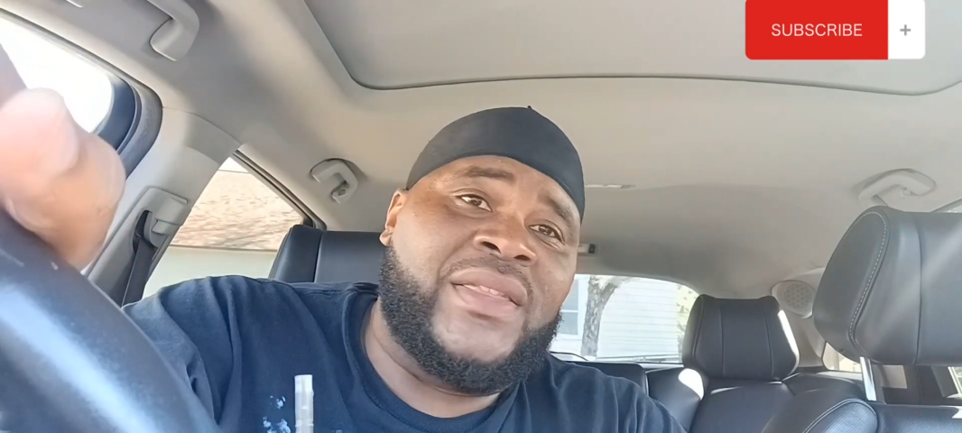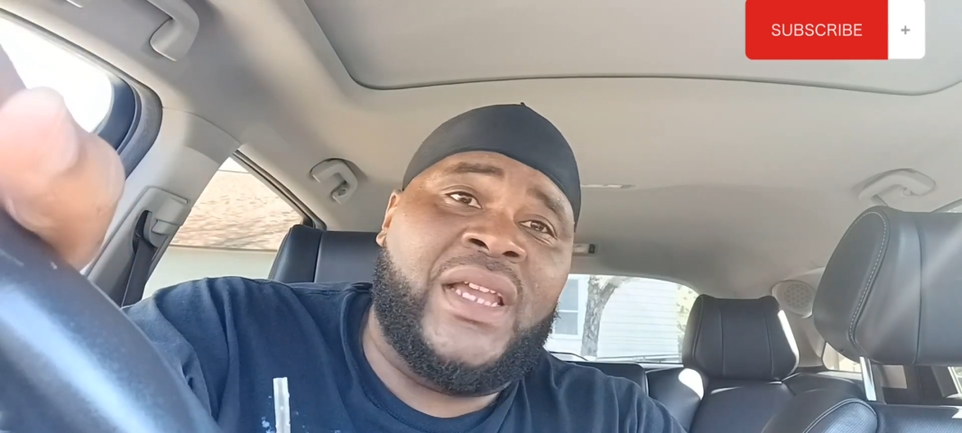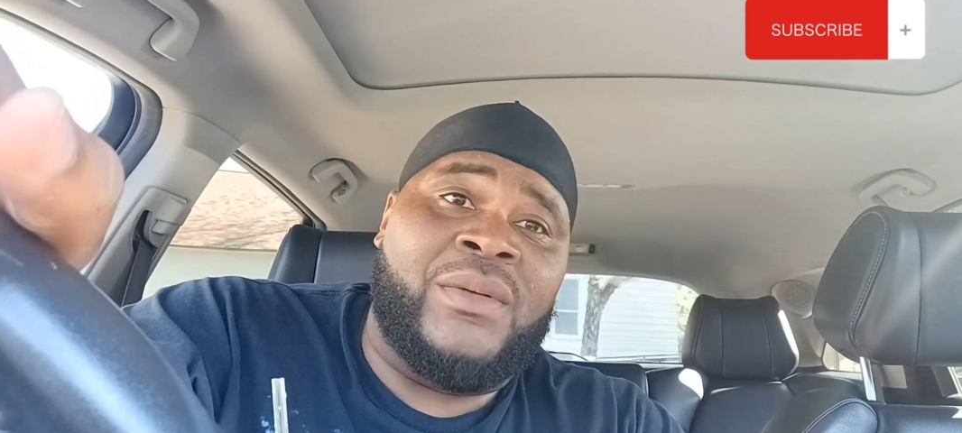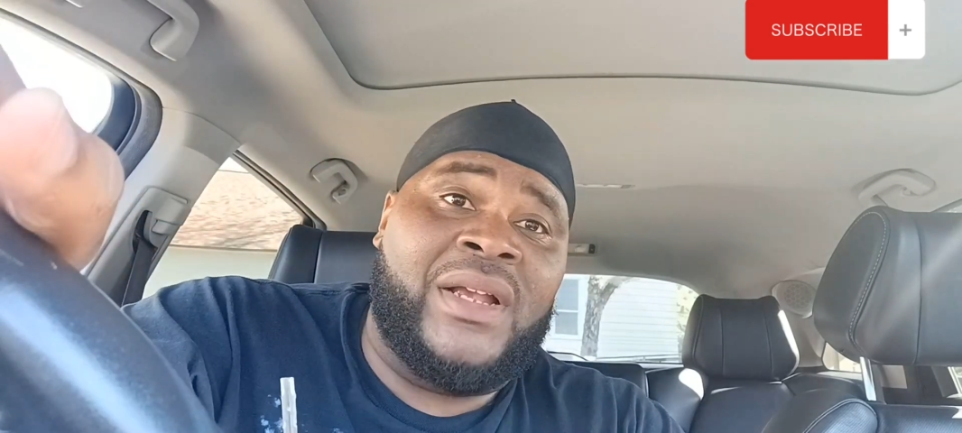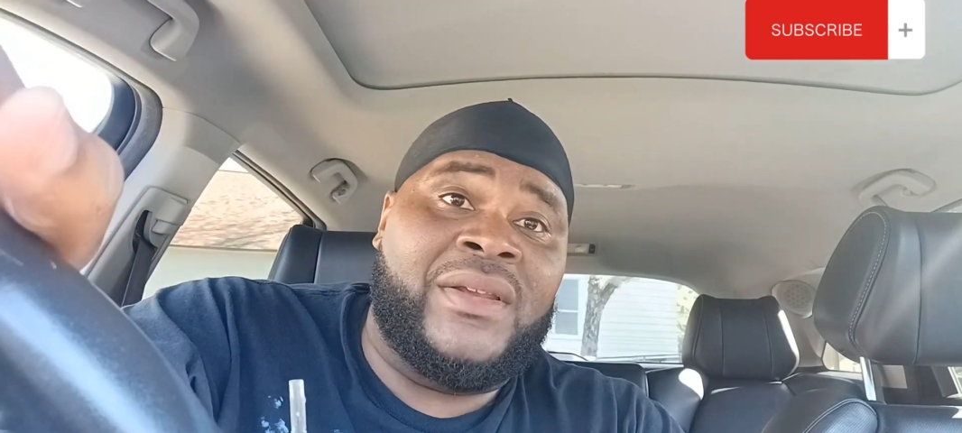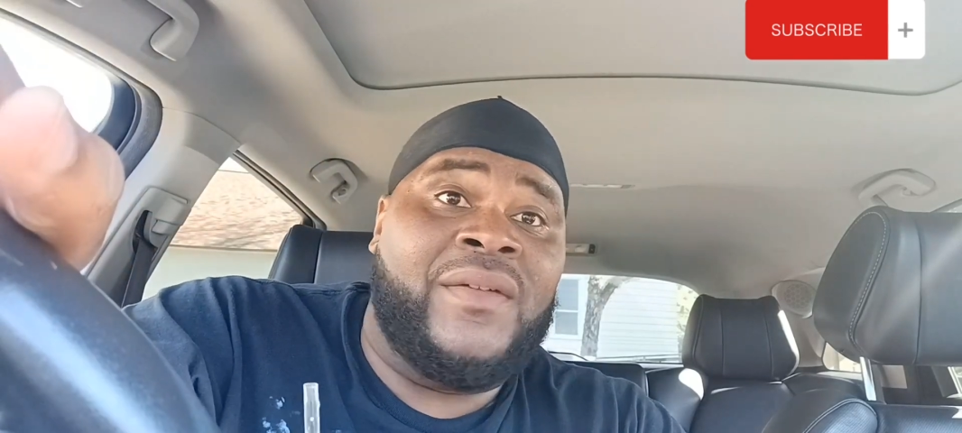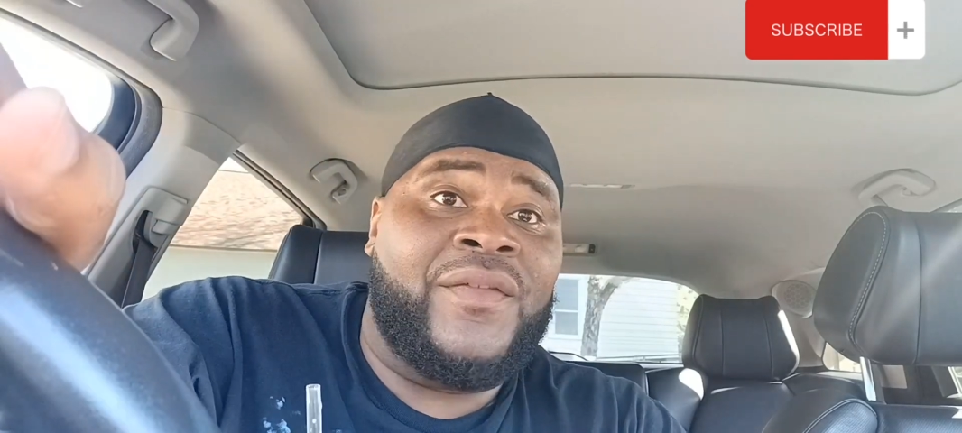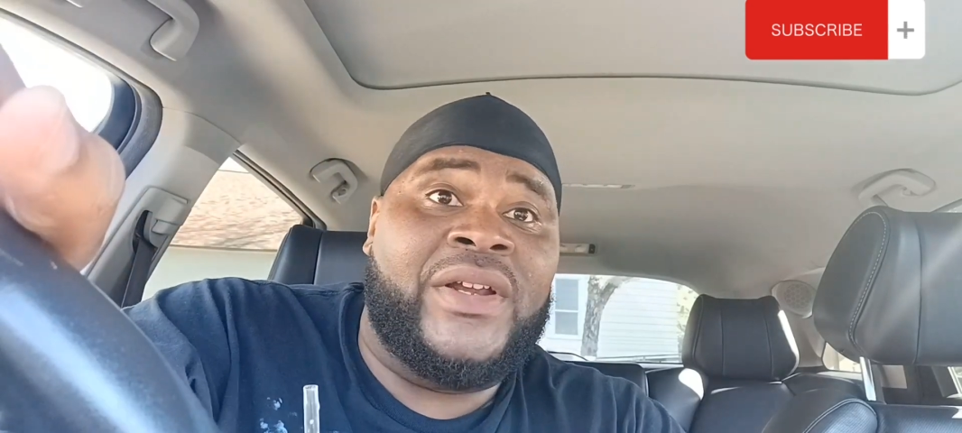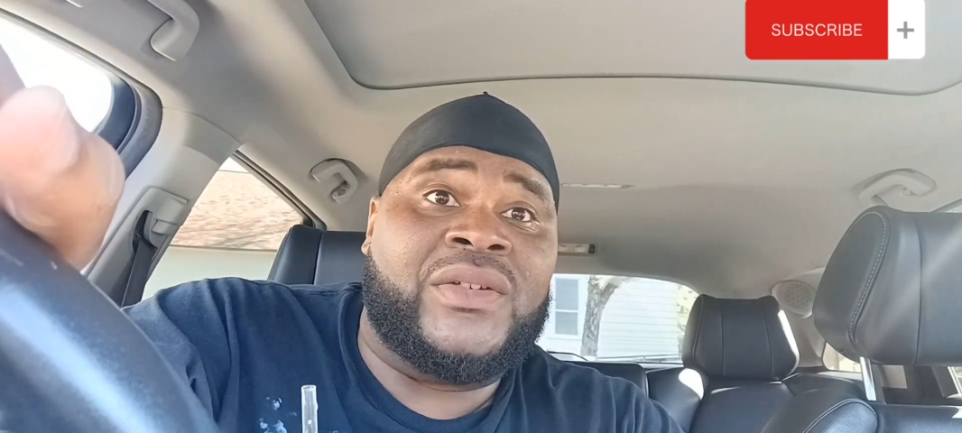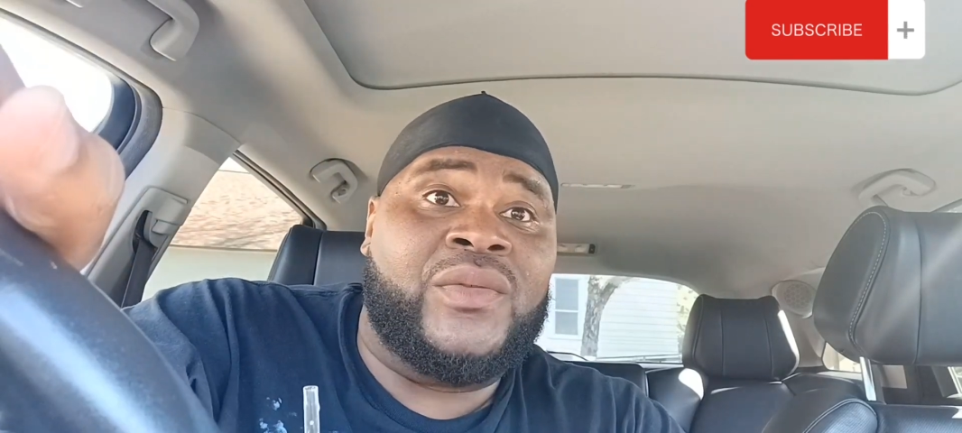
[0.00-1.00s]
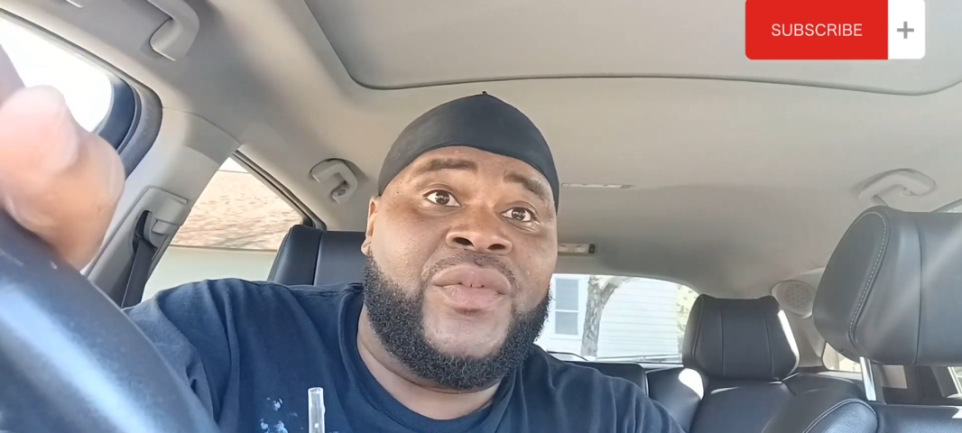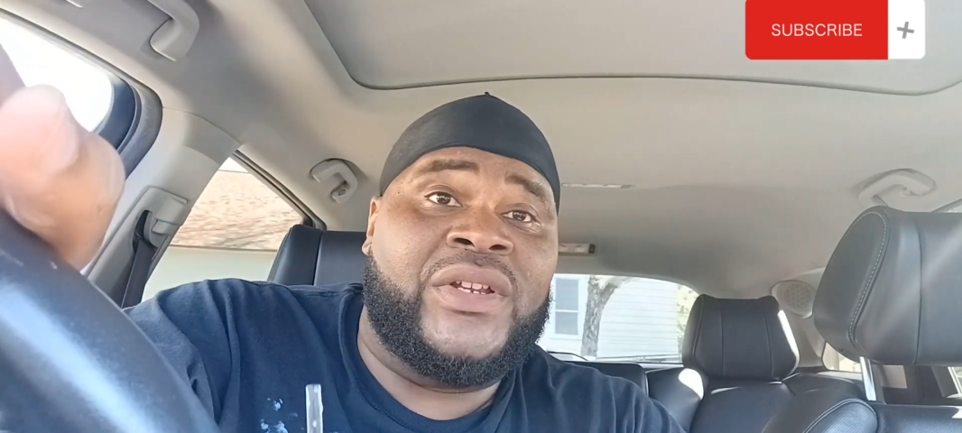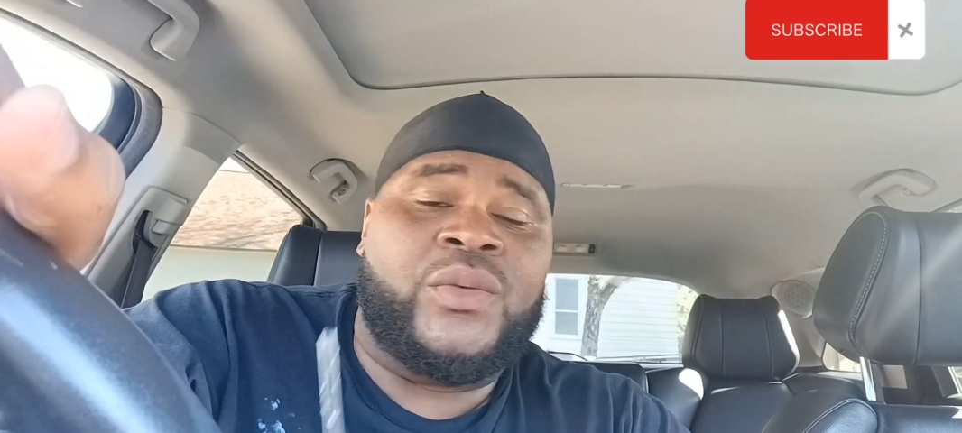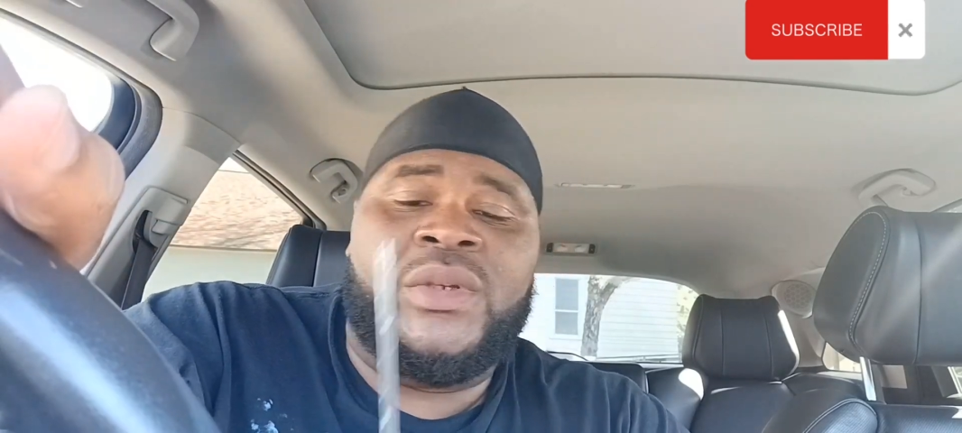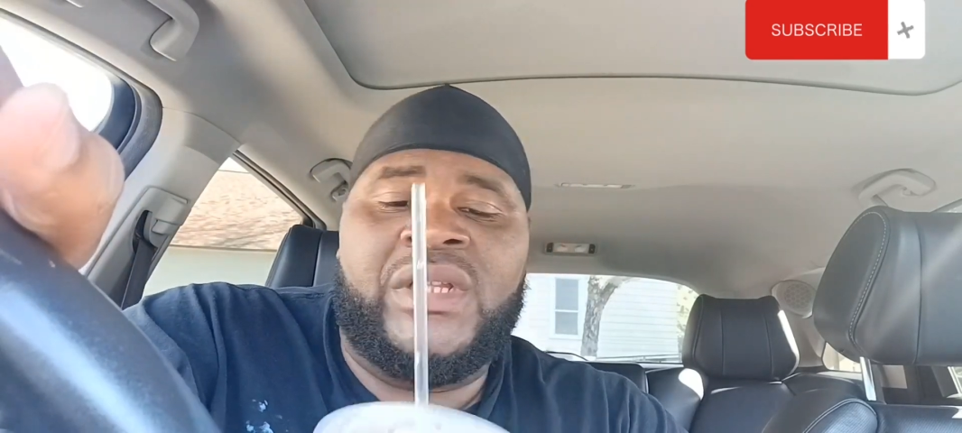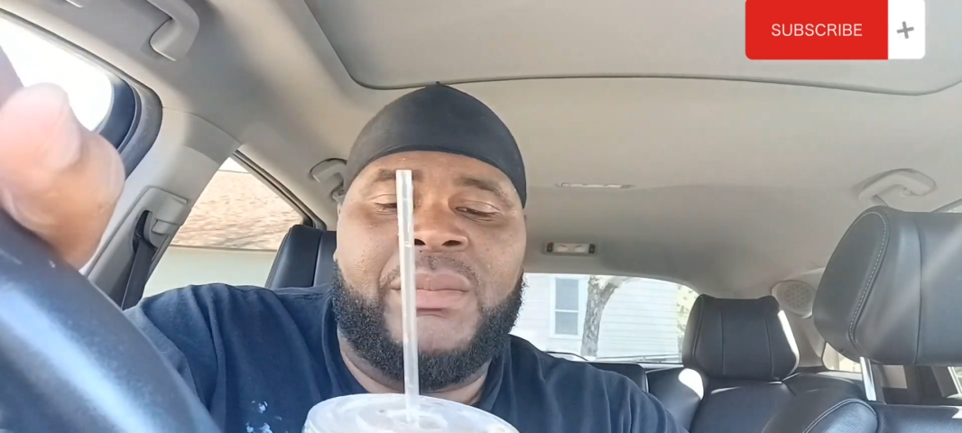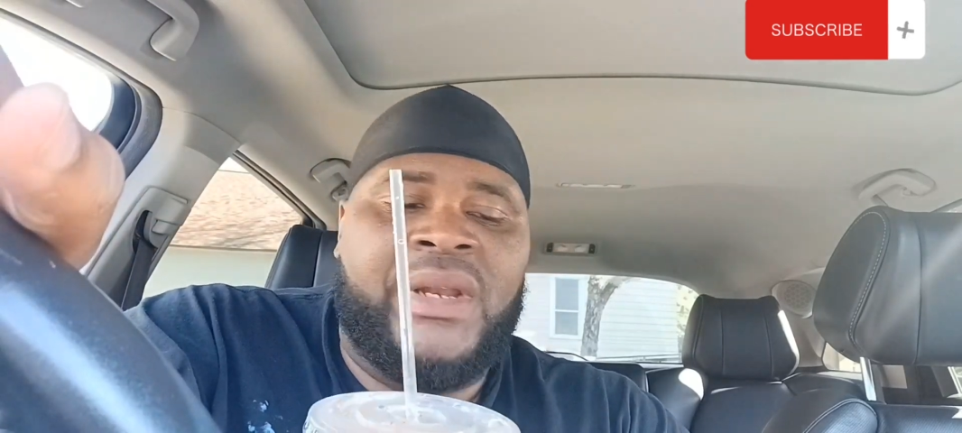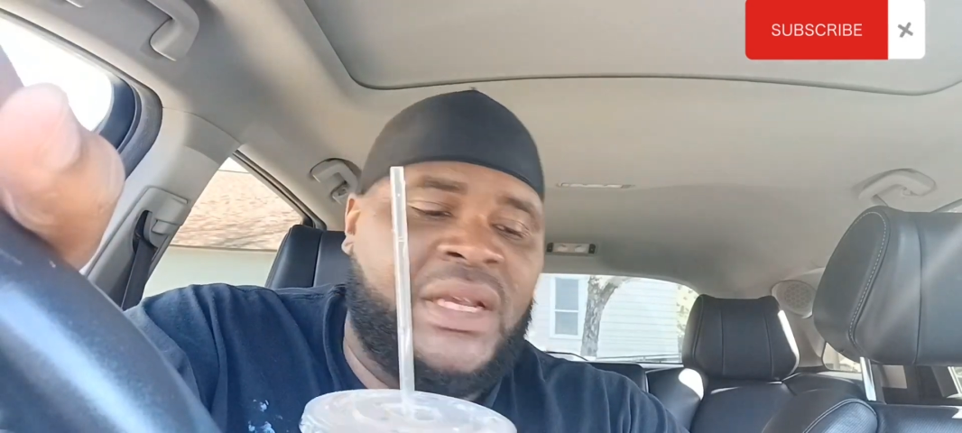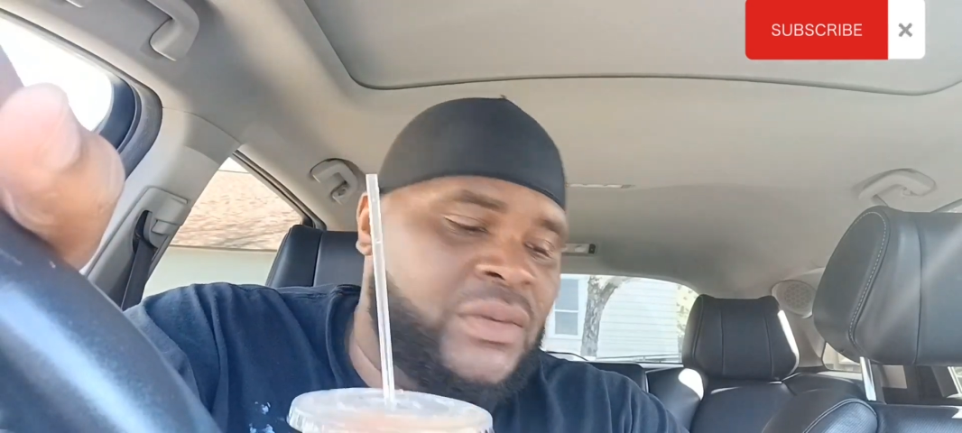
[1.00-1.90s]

think when I hear fresh squeezed lemonade.